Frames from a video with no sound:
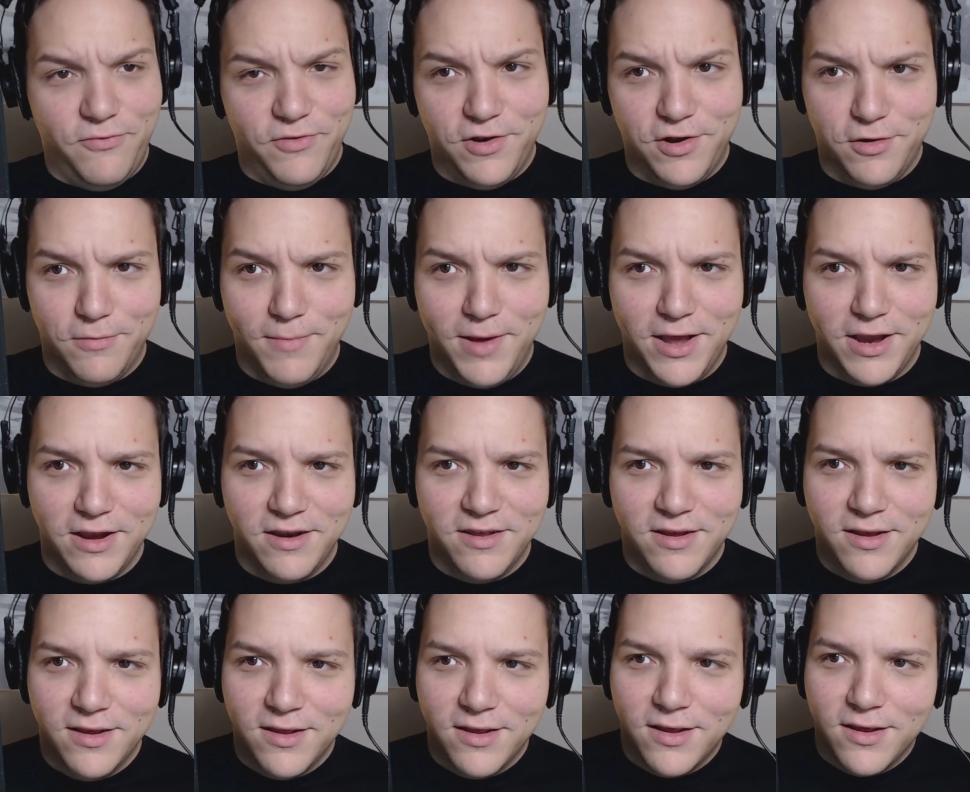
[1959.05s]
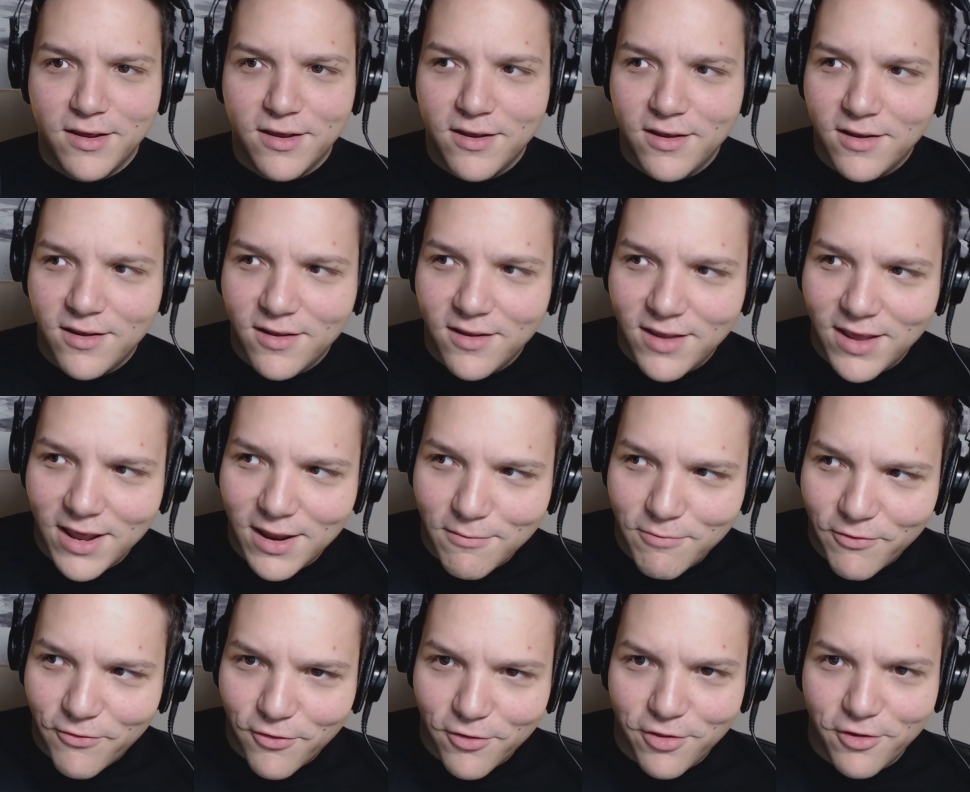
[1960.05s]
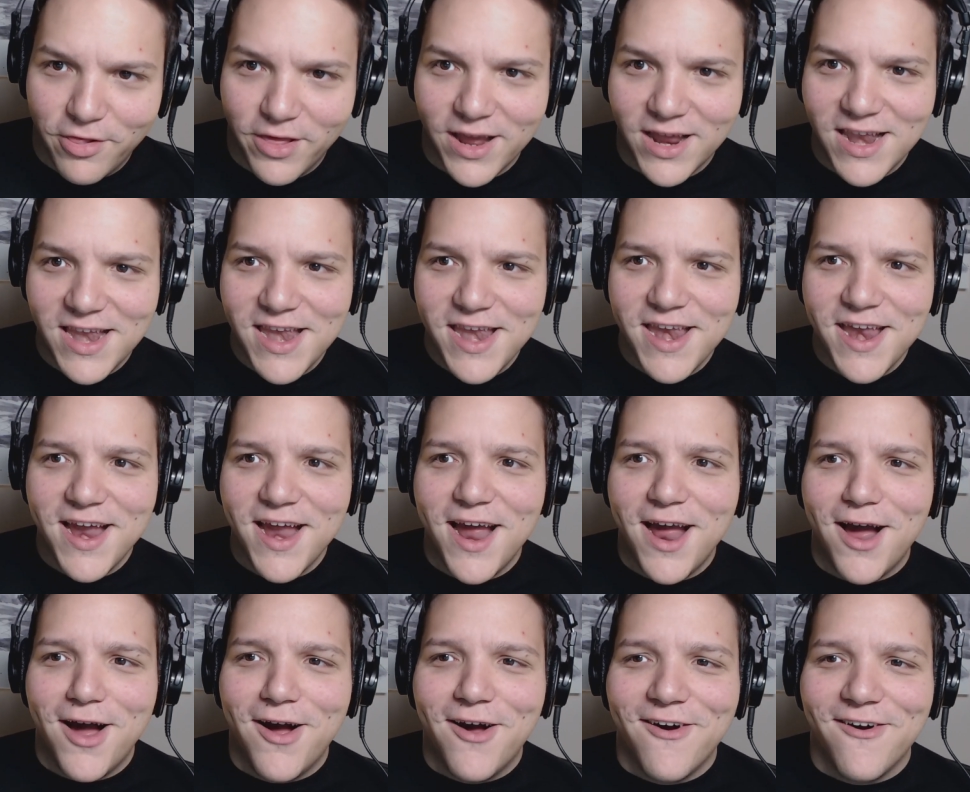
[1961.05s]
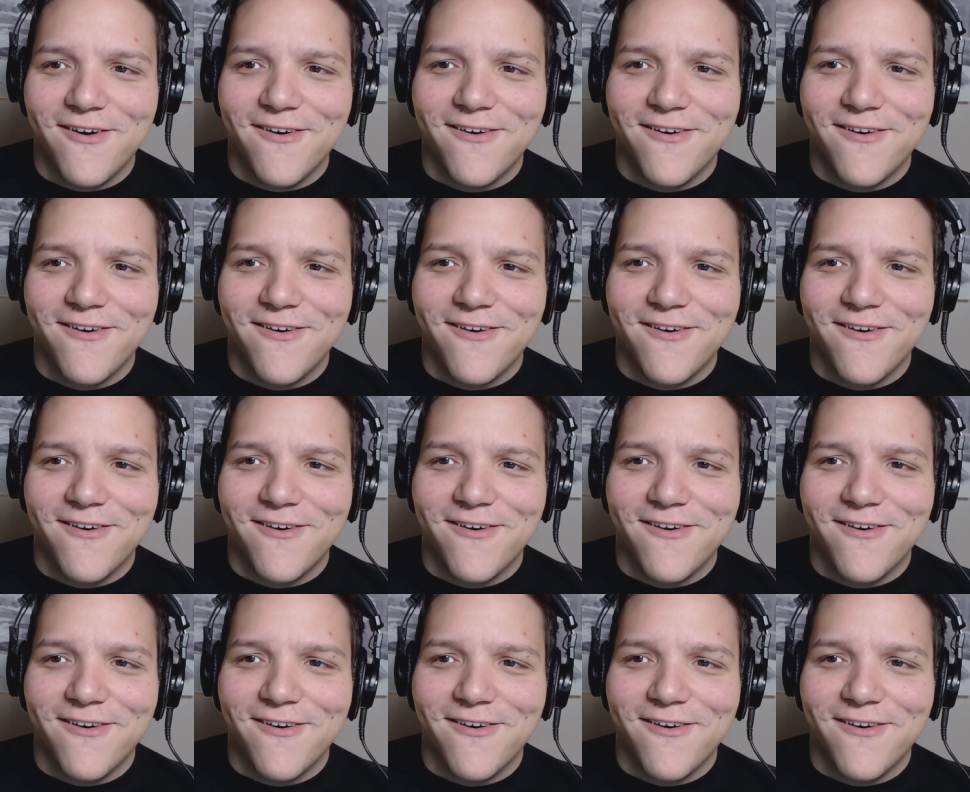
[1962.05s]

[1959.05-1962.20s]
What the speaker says: if you don't mind. And before they're like, no.